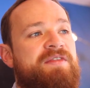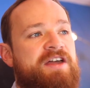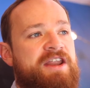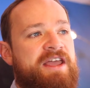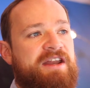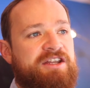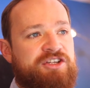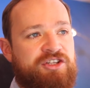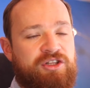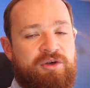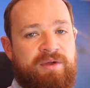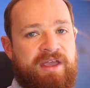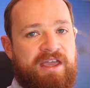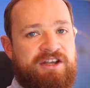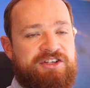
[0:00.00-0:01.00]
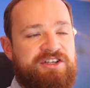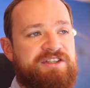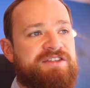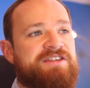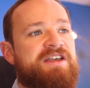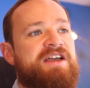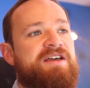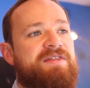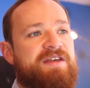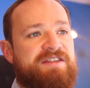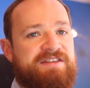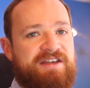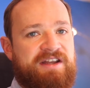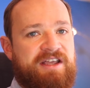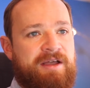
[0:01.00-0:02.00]
then heading to locations, then
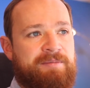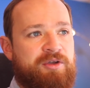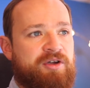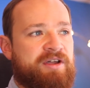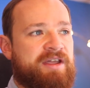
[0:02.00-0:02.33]
setting up your